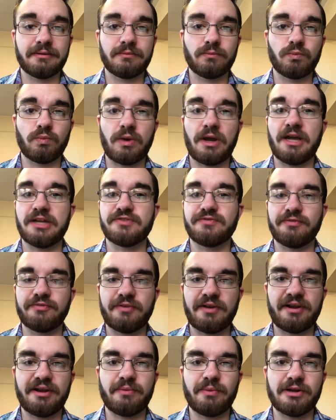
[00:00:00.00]
has
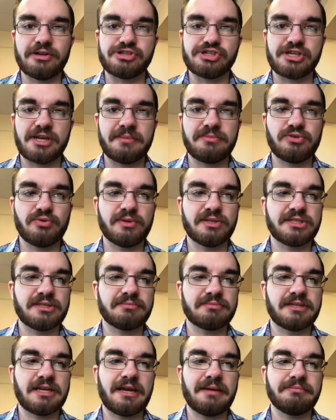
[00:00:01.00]
very weird shape to it
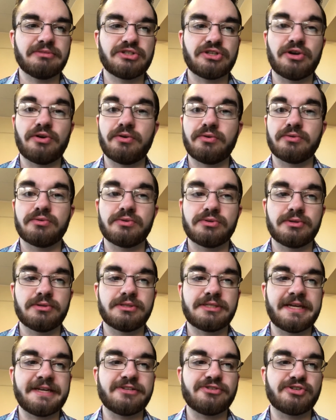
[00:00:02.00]
sometimes, so
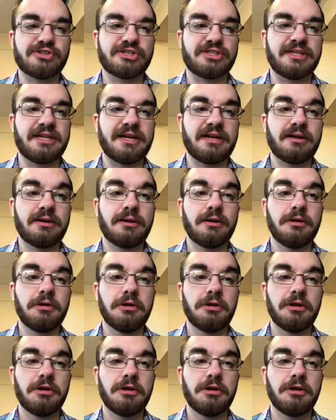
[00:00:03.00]
dangerous there.